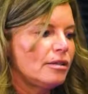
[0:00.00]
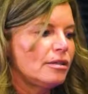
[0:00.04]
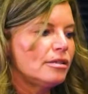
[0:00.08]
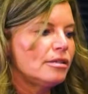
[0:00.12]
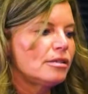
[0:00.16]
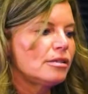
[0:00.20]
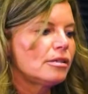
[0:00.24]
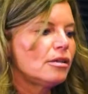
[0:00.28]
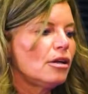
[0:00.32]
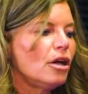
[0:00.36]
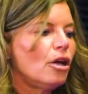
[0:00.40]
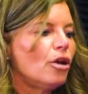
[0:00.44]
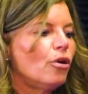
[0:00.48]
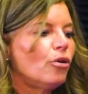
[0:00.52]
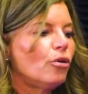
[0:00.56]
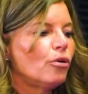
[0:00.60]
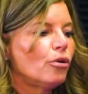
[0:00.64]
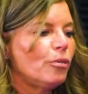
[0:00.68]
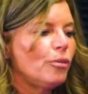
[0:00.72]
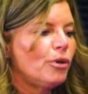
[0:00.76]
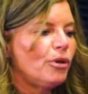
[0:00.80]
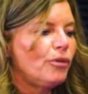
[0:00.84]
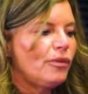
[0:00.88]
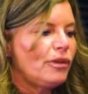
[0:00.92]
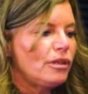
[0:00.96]
mm-hmm. is
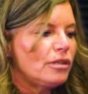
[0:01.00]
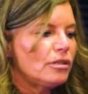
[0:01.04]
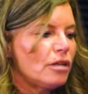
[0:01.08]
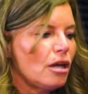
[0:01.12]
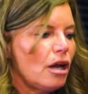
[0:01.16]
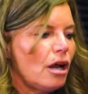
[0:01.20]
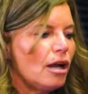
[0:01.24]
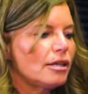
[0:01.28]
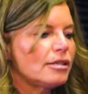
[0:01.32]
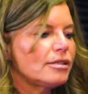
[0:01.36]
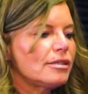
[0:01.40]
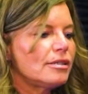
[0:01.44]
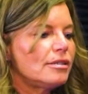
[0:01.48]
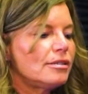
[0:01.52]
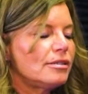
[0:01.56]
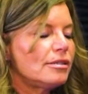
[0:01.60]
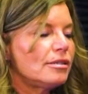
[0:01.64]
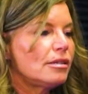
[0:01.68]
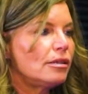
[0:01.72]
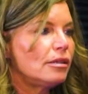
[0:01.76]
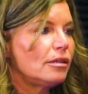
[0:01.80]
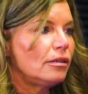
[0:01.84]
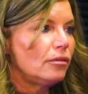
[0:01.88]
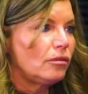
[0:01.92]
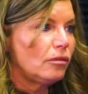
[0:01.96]
removing
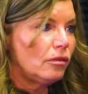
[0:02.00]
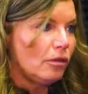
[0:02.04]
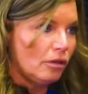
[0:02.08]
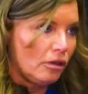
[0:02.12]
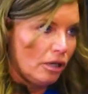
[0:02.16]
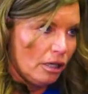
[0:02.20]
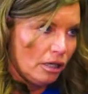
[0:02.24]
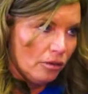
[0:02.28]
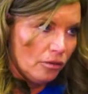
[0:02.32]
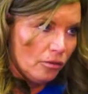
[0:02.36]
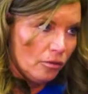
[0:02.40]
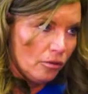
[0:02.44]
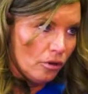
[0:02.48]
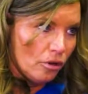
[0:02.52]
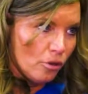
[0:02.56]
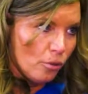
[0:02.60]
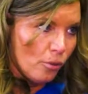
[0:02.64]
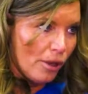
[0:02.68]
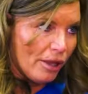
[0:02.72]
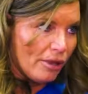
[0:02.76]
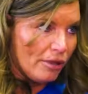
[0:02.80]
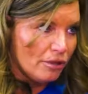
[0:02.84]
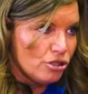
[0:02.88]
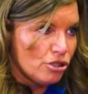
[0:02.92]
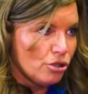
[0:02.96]
toxins that in the
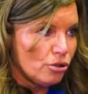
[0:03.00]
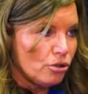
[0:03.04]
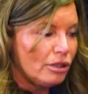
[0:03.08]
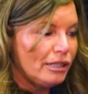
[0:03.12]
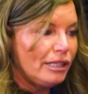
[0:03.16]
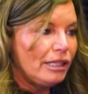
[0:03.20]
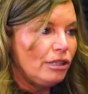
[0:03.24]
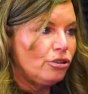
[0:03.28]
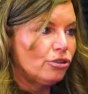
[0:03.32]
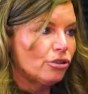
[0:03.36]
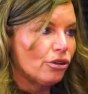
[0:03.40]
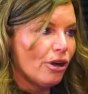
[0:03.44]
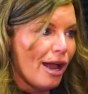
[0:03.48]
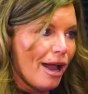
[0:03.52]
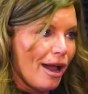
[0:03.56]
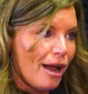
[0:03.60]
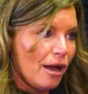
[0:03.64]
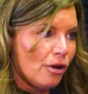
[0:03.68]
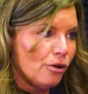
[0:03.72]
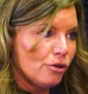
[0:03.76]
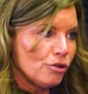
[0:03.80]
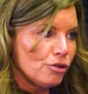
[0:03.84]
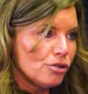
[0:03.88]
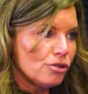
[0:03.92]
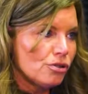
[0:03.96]
way that you clean your
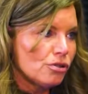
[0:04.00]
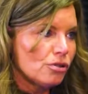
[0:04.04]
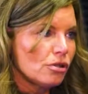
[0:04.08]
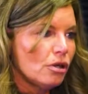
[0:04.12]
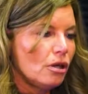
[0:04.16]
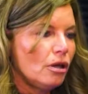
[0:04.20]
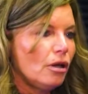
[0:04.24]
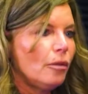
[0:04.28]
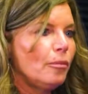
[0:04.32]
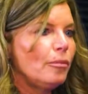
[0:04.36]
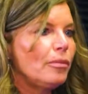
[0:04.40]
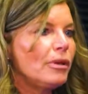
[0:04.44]
house yeah.